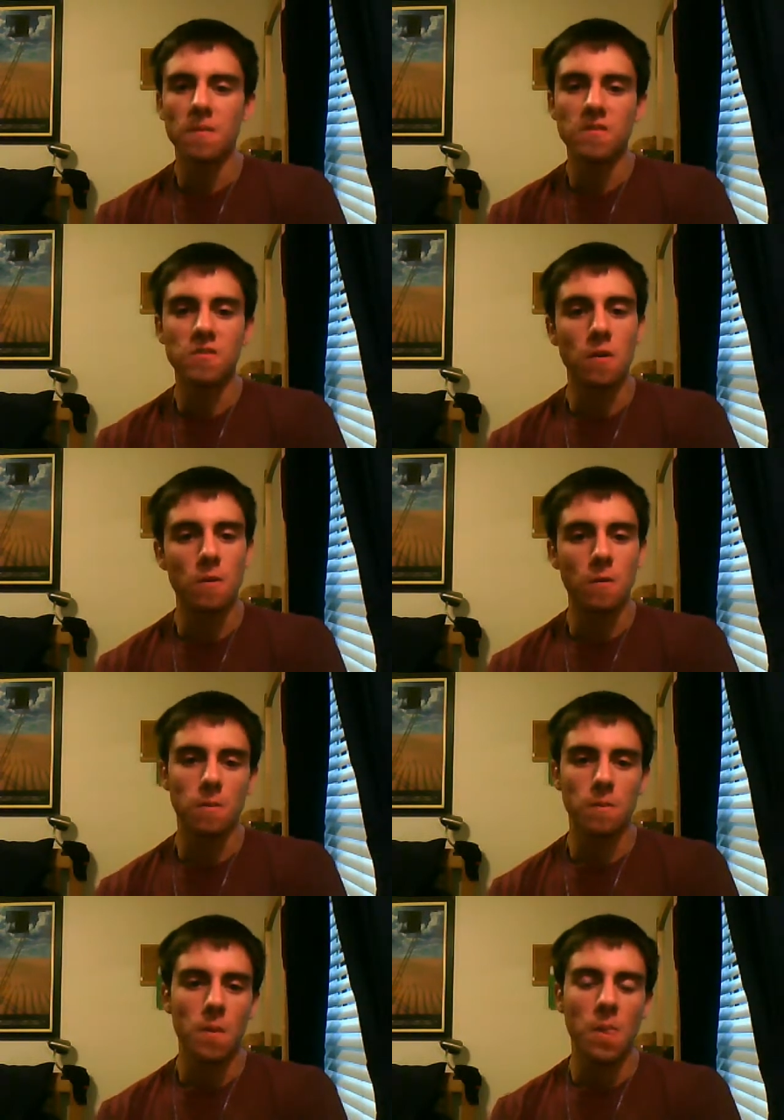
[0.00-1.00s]
So
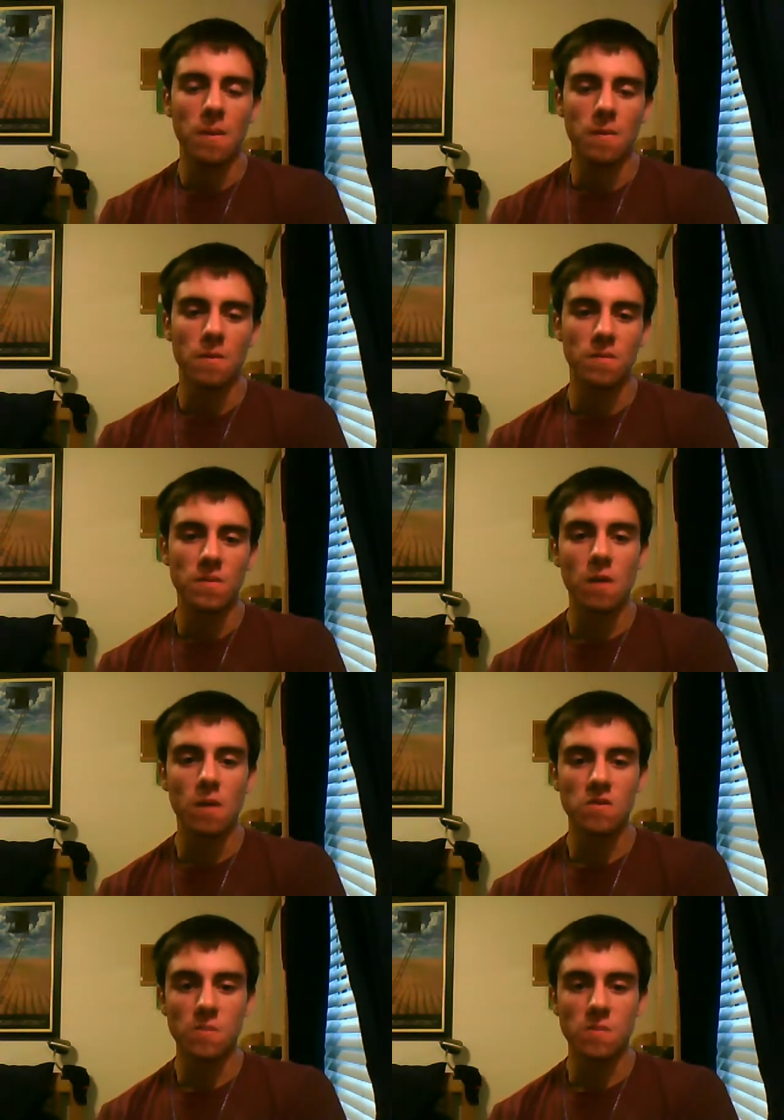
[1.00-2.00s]
that
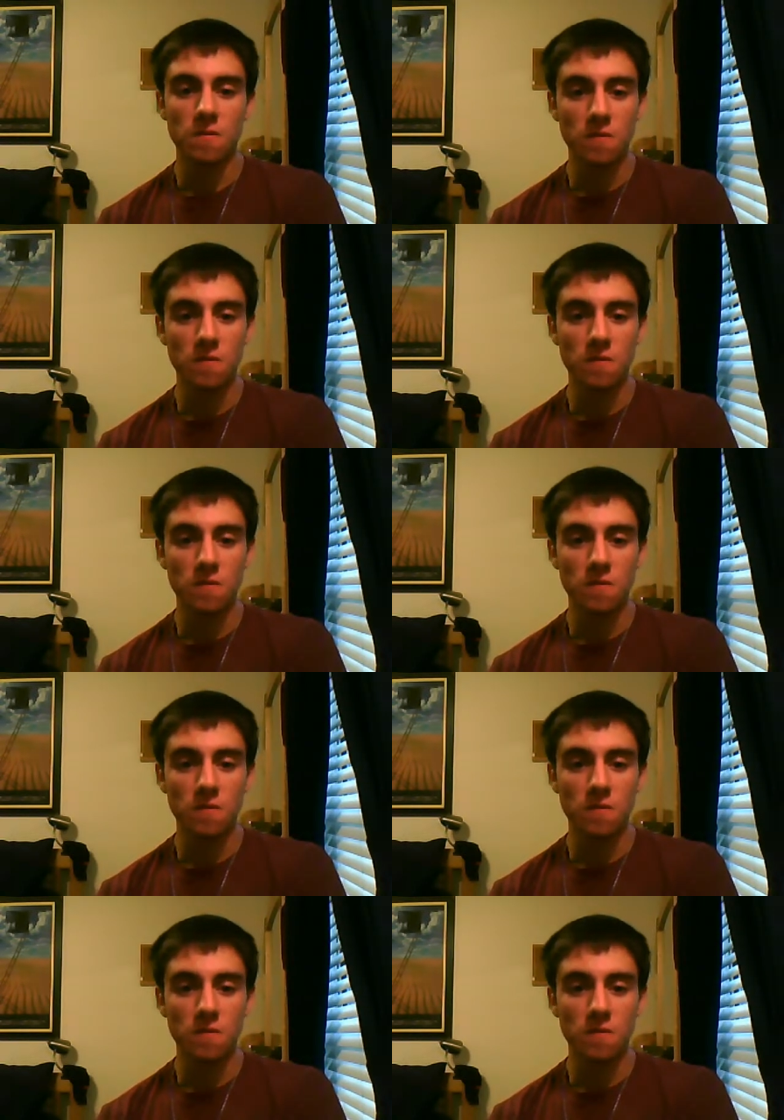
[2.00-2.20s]
was my